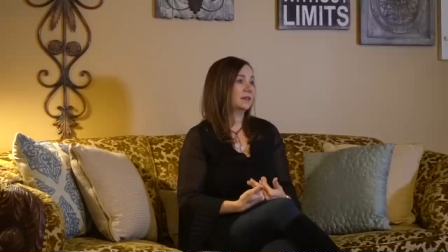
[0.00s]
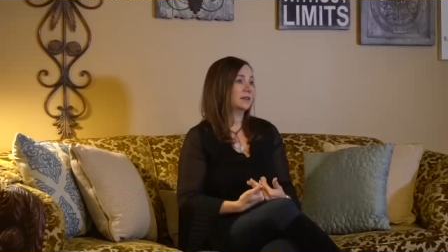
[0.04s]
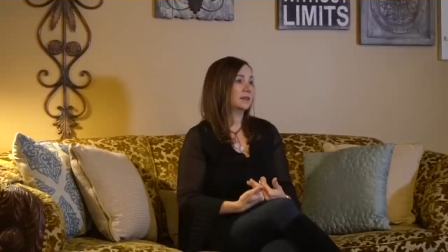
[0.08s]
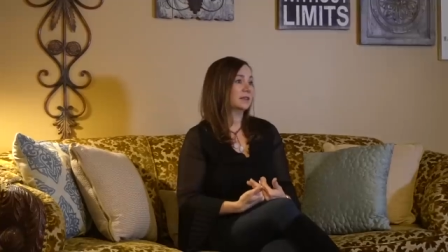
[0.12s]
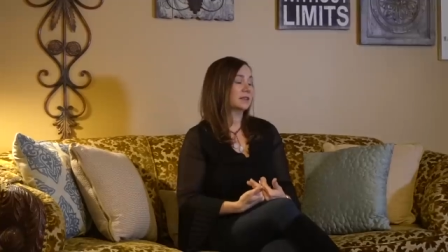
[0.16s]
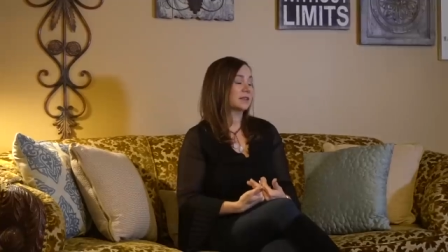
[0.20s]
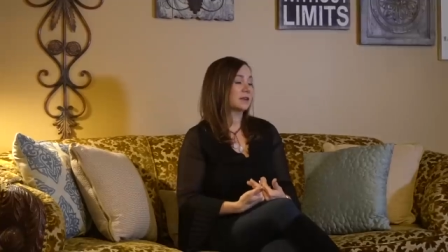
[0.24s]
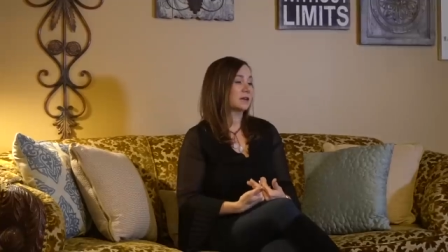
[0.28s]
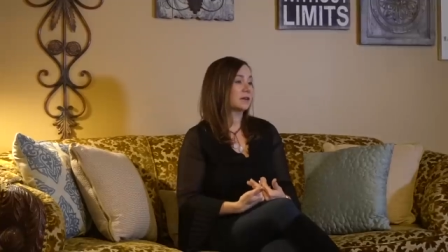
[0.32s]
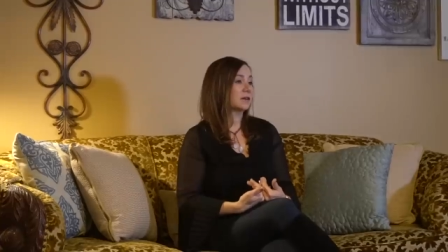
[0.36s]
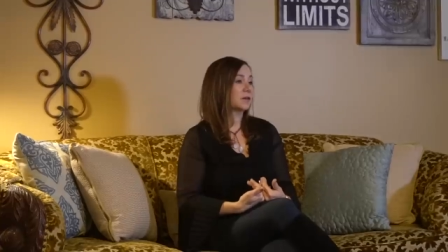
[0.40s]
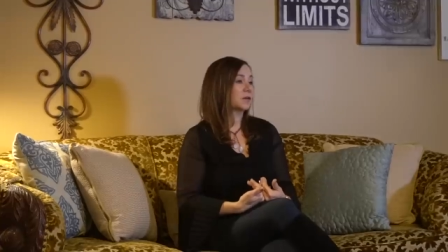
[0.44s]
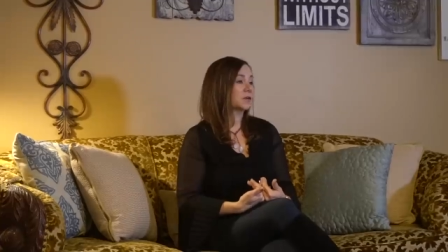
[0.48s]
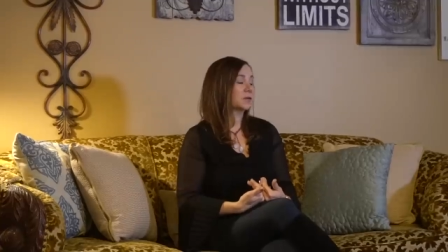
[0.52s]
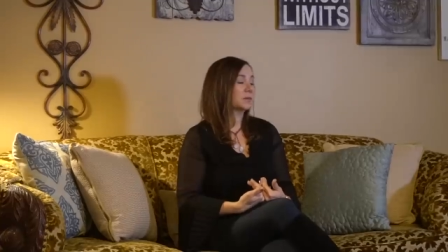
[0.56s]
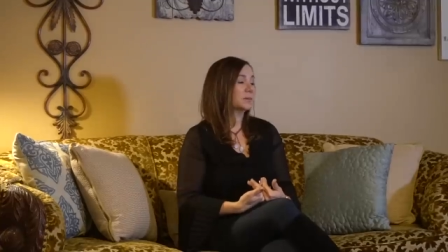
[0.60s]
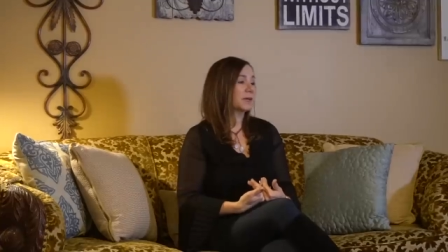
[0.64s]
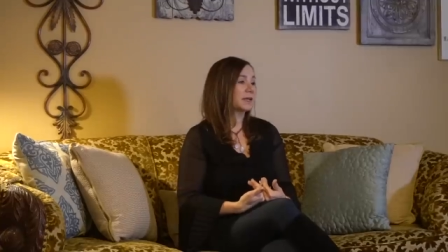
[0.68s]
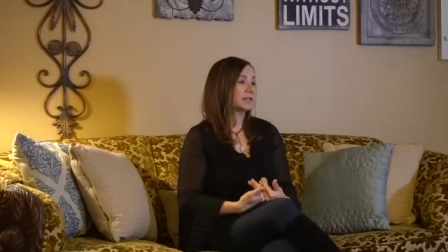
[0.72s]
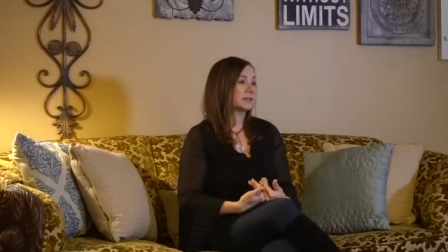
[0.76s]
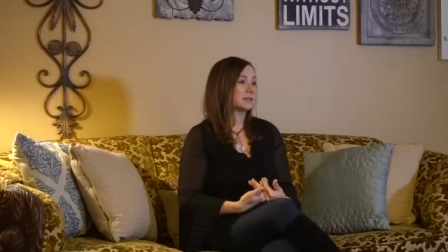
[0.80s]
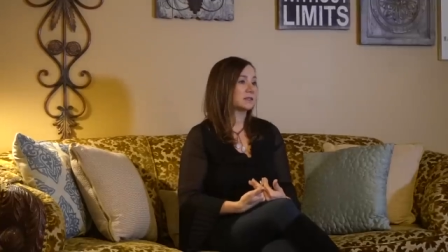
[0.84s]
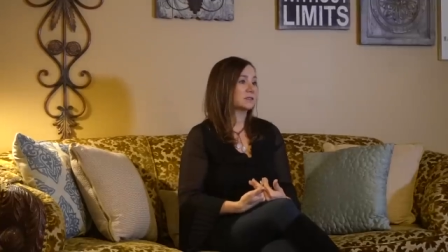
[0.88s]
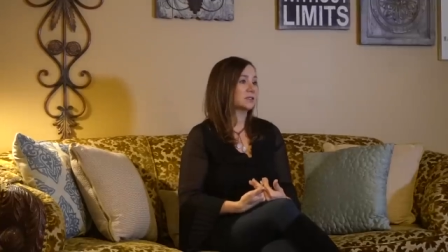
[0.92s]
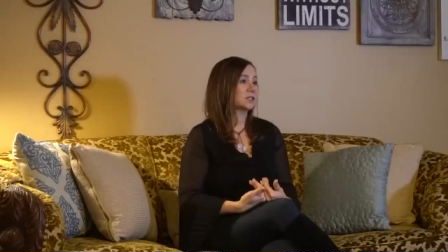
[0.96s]
it's our own
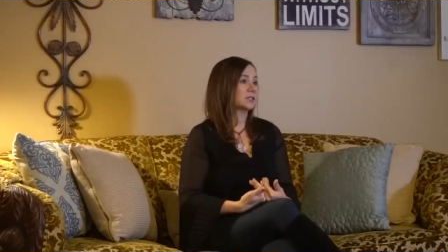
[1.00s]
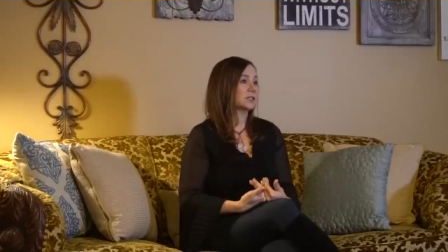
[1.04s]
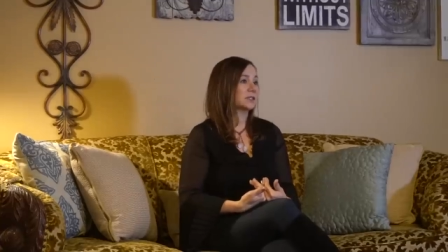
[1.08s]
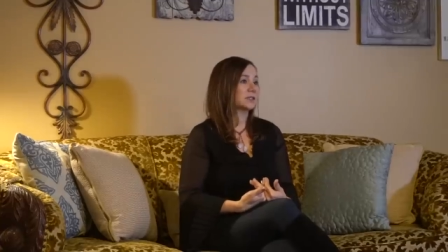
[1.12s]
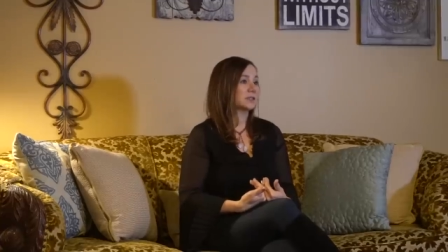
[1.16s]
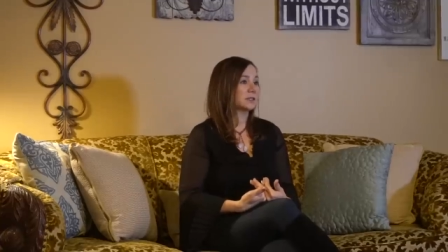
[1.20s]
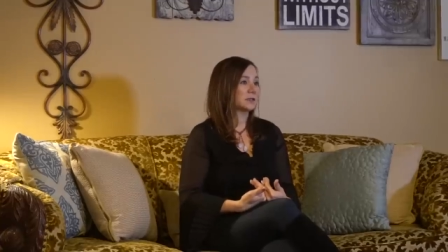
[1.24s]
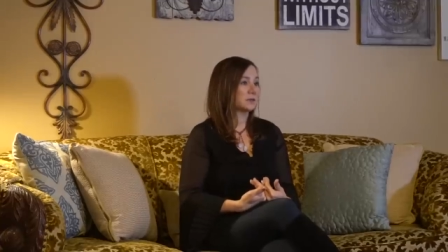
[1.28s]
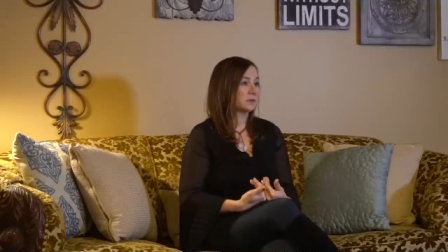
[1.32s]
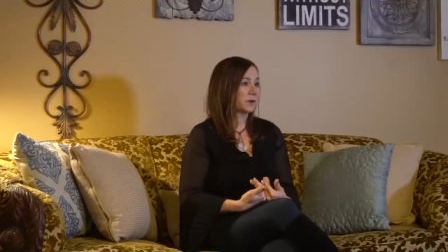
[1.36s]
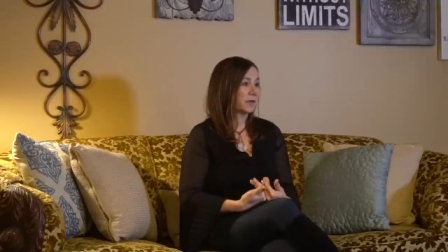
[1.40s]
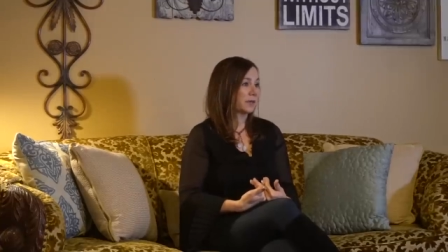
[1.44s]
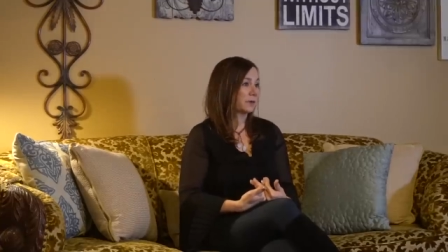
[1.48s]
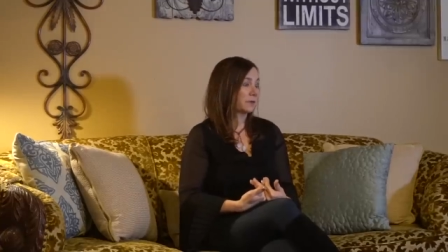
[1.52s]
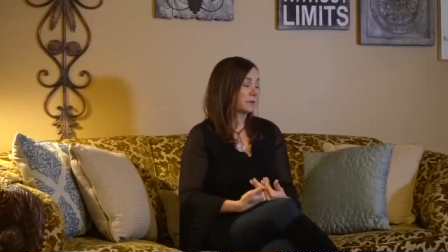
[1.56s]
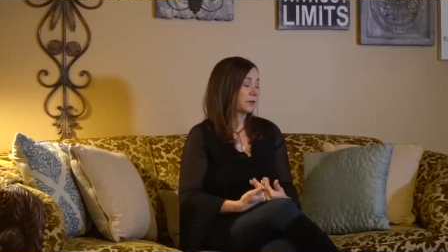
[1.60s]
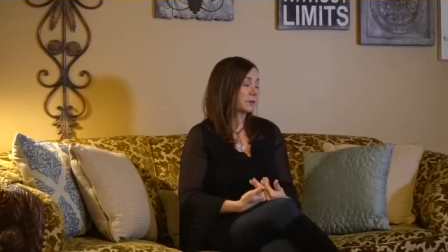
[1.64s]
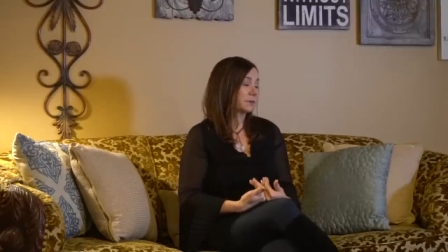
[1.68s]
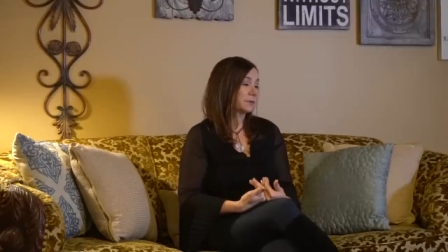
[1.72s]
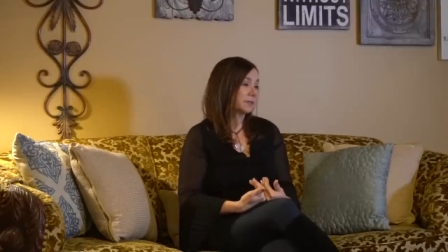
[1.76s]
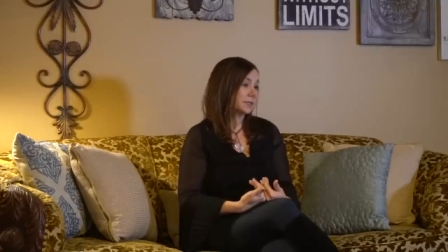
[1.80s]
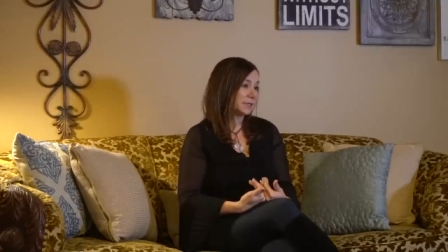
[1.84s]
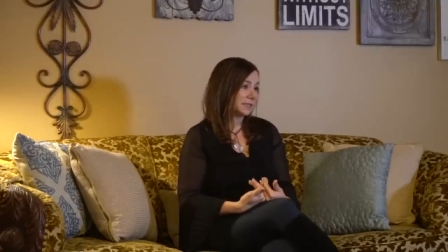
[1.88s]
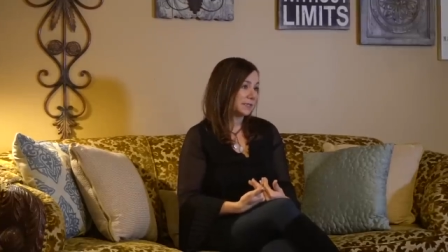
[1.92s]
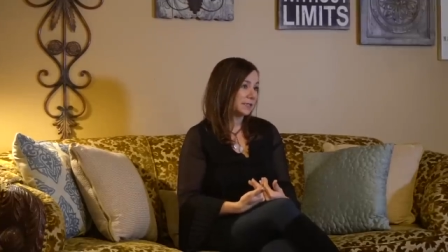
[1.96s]
messages and the way that we
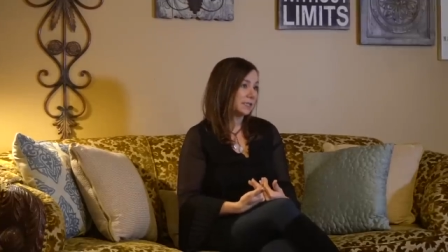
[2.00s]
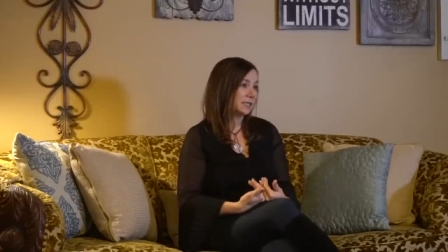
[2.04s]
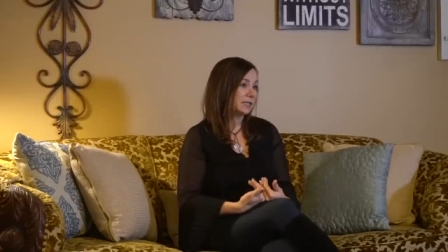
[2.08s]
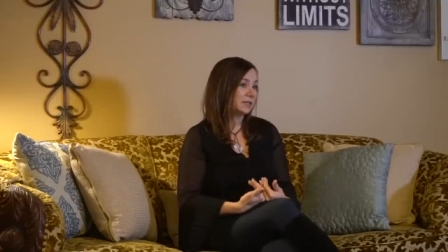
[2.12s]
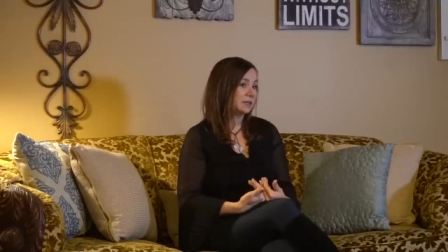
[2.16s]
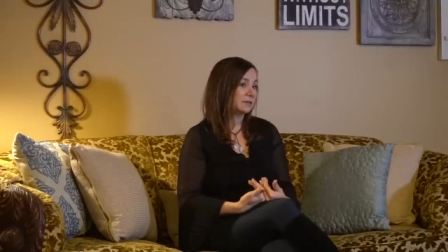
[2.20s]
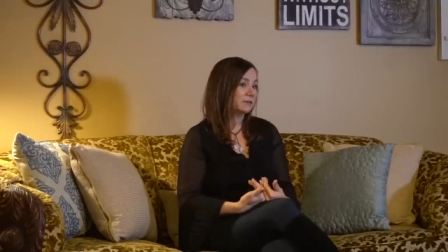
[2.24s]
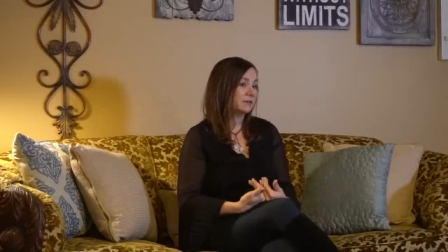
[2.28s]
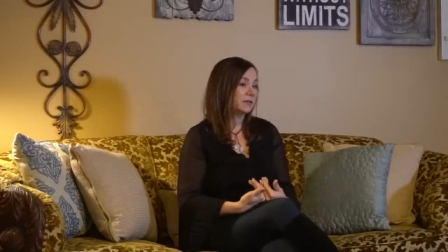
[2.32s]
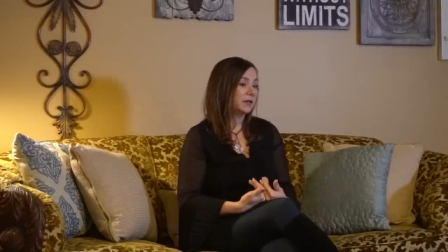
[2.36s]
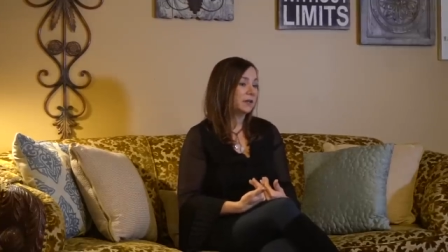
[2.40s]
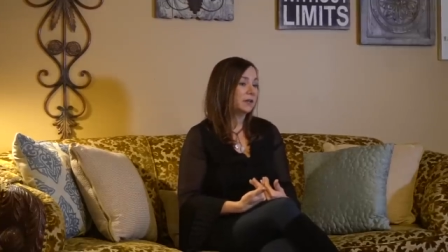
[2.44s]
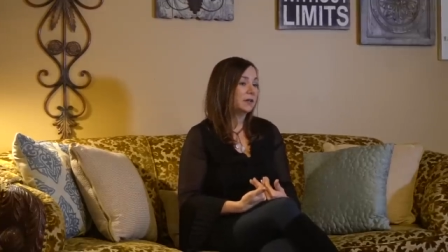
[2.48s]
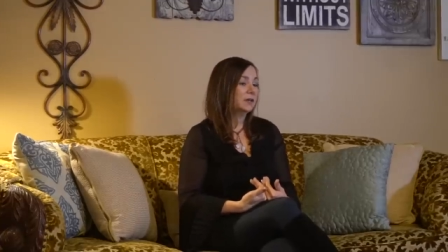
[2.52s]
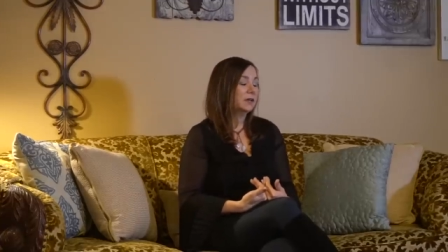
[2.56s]
receive.